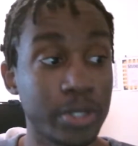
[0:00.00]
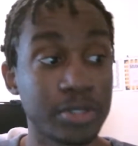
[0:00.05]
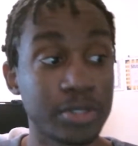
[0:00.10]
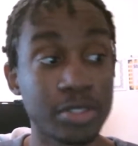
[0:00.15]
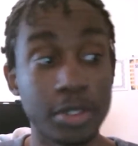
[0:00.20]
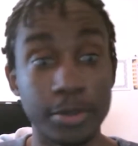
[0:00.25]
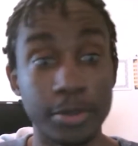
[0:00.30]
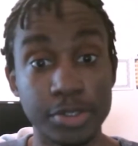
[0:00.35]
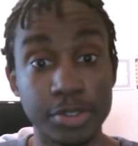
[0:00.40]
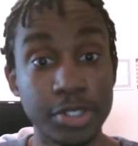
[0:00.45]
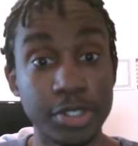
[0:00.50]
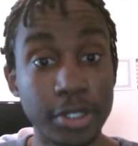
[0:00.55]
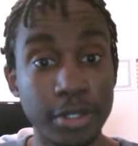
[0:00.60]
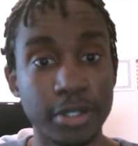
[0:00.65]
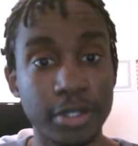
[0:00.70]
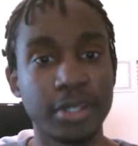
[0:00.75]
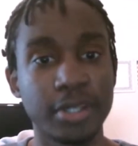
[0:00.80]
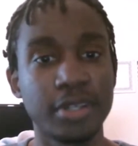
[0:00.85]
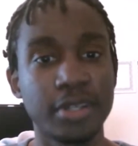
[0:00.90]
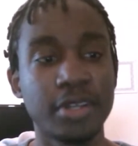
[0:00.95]
into
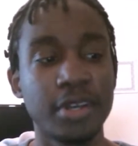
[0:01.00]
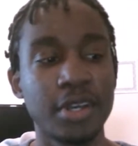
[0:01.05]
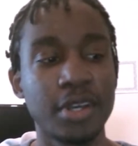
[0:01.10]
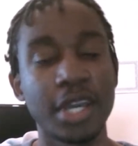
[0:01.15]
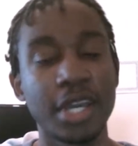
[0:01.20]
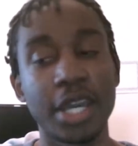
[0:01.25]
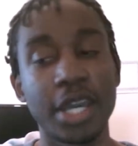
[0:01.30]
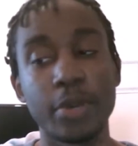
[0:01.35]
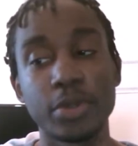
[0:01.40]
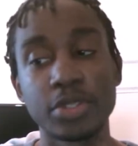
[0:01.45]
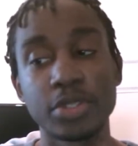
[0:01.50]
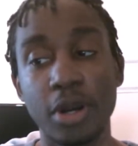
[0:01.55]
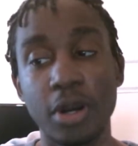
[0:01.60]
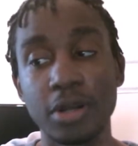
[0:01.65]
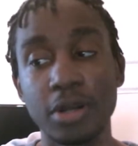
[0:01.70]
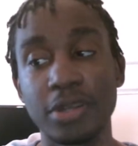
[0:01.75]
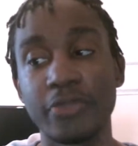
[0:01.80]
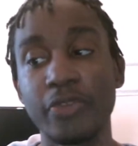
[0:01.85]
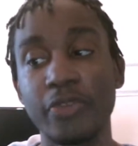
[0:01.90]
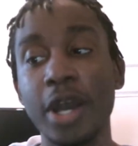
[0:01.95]
obscurity and was
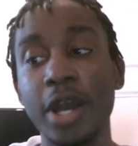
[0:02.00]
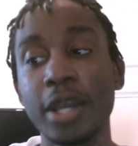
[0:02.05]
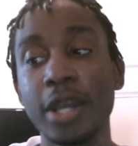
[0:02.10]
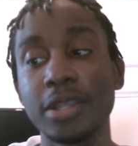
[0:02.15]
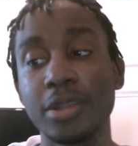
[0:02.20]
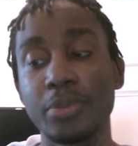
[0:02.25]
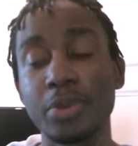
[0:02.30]
hard to find,